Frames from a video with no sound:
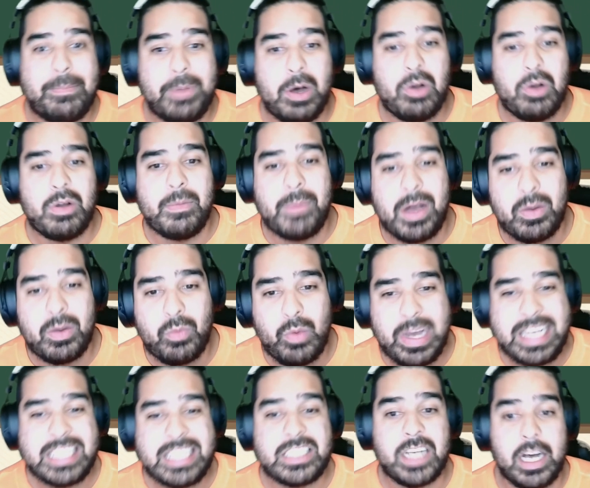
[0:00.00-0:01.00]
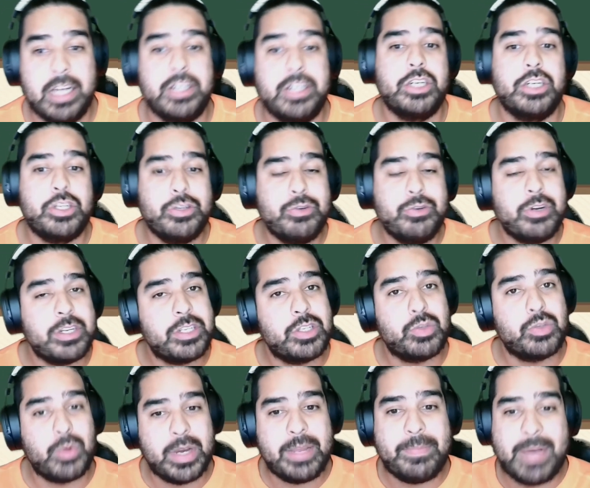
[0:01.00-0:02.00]
Pokemon weighs under
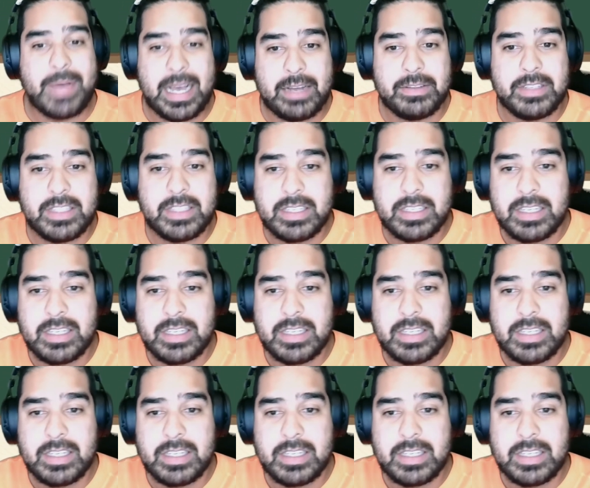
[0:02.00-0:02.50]
220 pounds.